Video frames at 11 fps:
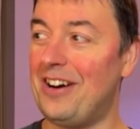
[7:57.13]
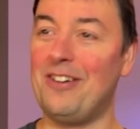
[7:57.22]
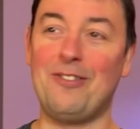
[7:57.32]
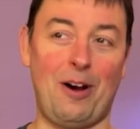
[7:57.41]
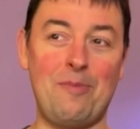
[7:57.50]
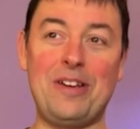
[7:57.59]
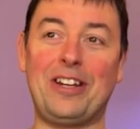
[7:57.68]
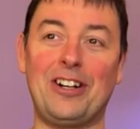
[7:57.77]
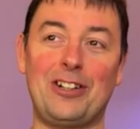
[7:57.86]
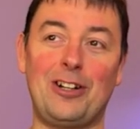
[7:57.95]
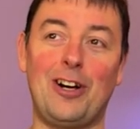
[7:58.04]
I mean, you
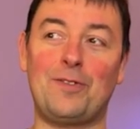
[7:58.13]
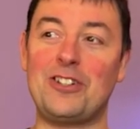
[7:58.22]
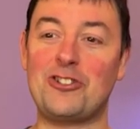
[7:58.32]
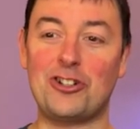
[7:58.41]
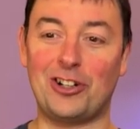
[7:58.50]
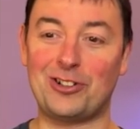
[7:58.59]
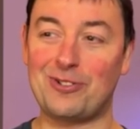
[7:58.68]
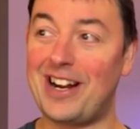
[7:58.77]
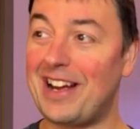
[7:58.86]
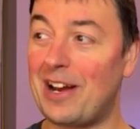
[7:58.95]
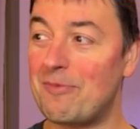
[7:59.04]
gotta love this shot,
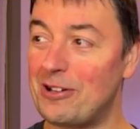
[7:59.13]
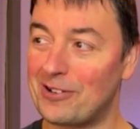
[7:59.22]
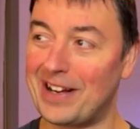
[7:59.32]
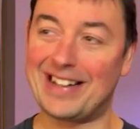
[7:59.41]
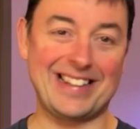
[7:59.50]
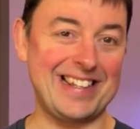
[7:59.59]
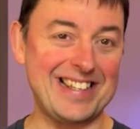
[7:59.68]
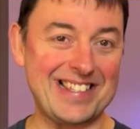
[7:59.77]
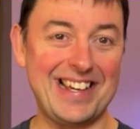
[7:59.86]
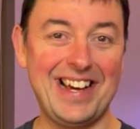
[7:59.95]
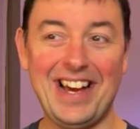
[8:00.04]
right? I mean, look at this.